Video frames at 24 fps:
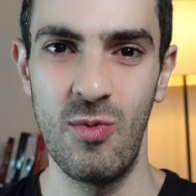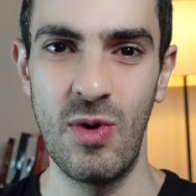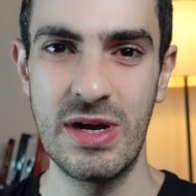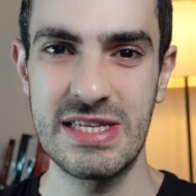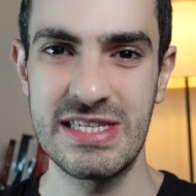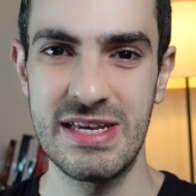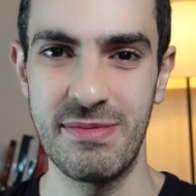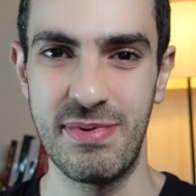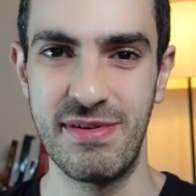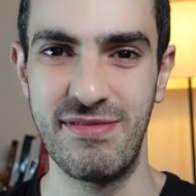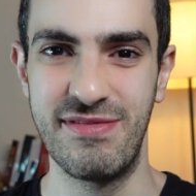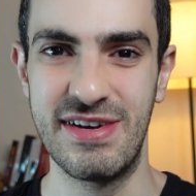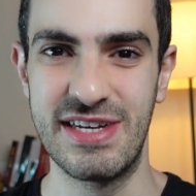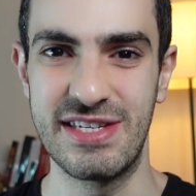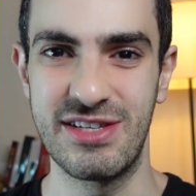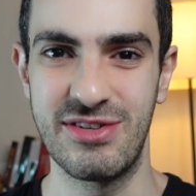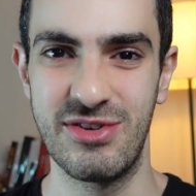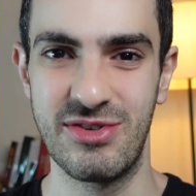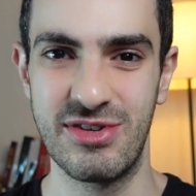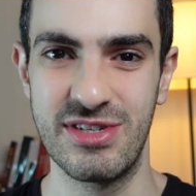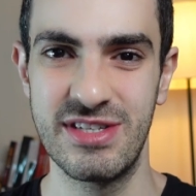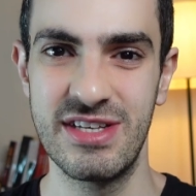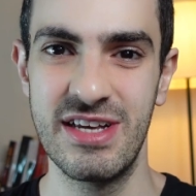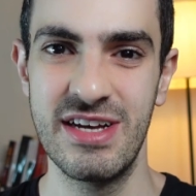What's up
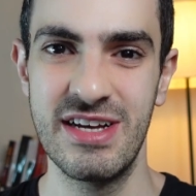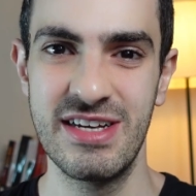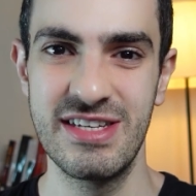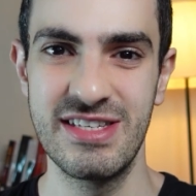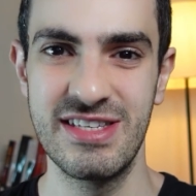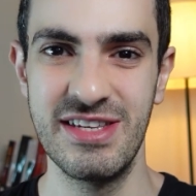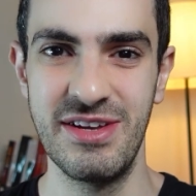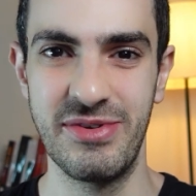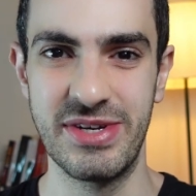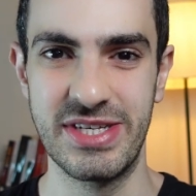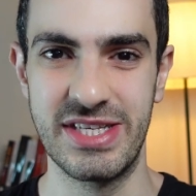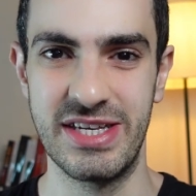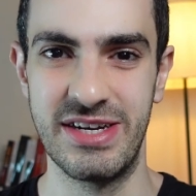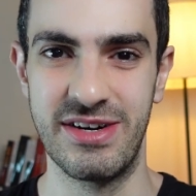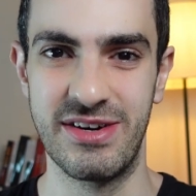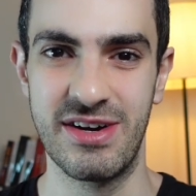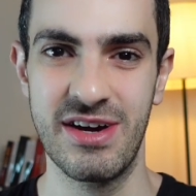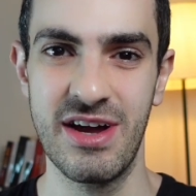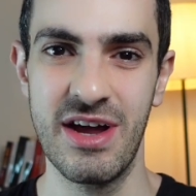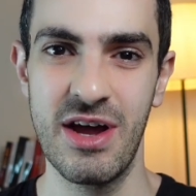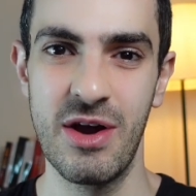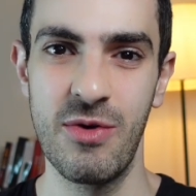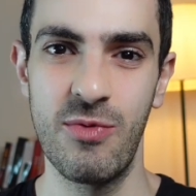investors, Sneerz here.